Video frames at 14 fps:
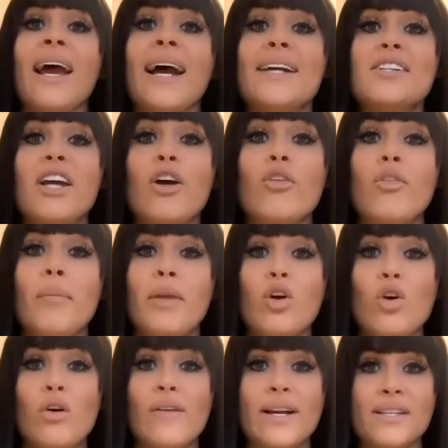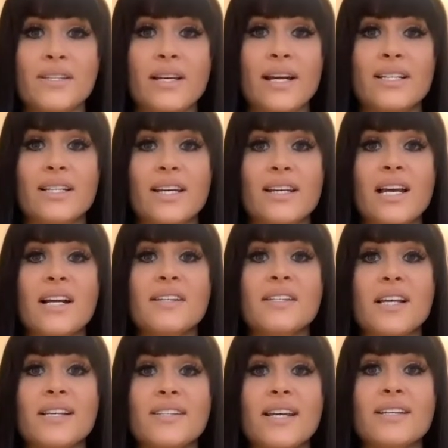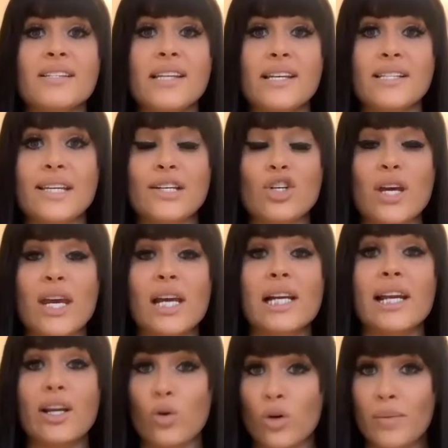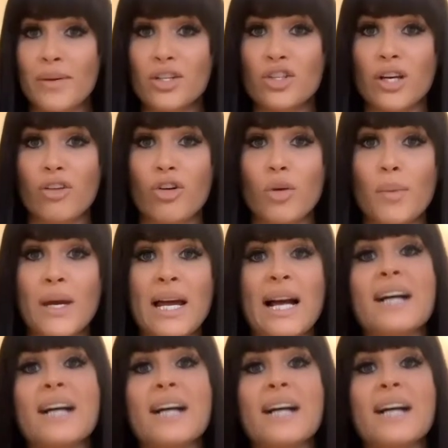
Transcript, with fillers: As Carol from the Agora has stated, Sussex CCG Clinical Commissioning Group